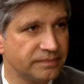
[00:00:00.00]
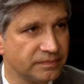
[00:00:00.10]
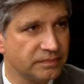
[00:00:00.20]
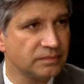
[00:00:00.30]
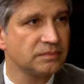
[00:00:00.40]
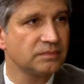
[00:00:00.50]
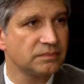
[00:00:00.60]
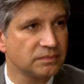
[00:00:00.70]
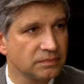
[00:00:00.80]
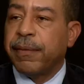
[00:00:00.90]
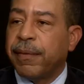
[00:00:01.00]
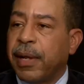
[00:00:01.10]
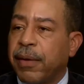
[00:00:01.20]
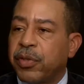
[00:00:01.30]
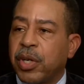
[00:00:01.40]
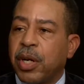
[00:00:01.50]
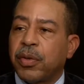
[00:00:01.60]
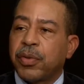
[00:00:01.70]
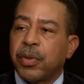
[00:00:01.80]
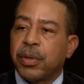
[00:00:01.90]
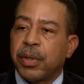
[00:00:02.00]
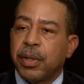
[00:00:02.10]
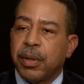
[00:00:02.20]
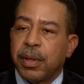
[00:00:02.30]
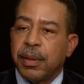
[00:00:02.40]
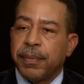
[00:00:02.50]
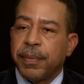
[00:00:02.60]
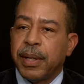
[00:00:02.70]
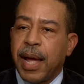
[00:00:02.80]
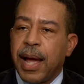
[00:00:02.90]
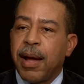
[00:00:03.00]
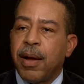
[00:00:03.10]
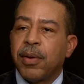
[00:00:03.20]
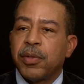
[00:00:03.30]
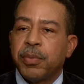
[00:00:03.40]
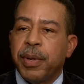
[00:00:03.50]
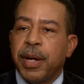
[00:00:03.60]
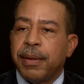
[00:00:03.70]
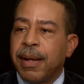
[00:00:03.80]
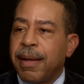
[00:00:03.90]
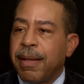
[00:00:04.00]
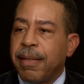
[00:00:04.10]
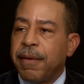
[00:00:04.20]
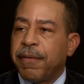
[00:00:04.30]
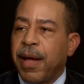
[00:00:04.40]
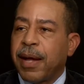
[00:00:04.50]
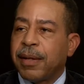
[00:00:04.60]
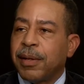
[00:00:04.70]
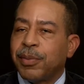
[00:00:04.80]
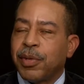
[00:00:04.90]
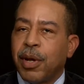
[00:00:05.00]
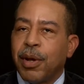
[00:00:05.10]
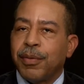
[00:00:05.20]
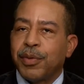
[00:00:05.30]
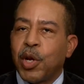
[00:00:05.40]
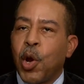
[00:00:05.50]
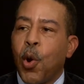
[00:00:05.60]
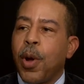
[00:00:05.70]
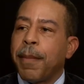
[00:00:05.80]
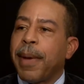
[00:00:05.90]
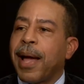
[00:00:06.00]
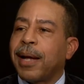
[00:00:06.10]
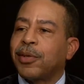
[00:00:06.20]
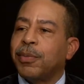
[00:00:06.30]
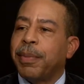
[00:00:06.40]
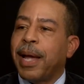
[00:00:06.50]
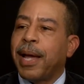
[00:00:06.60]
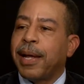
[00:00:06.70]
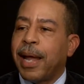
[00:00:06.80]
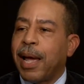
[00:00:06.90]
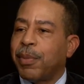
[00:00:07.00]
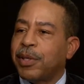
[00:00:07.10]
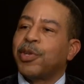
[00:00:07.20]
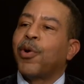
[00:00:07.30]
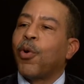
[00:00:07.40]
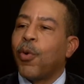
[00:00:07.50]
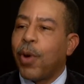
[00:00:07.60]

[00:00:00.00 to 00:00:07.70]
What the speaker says: You know, they've left shelter, you know, they've been housed, but they find themselves going back to bad habits, their old